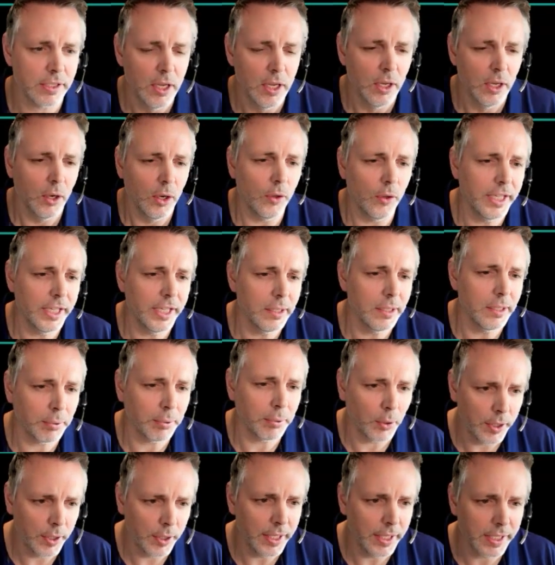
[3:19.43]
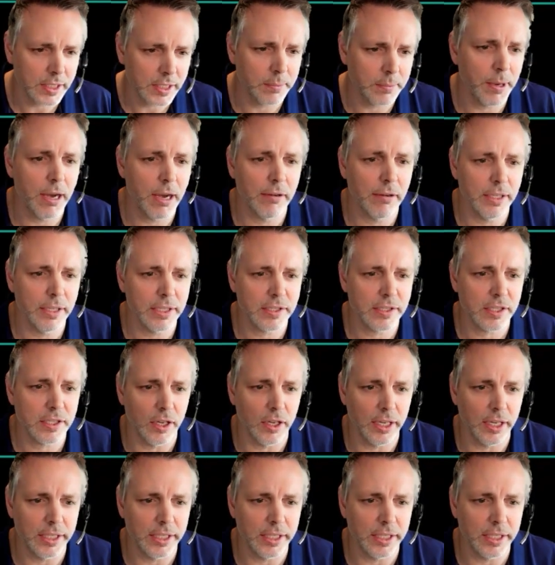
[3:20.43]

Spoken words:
On the employee experience side,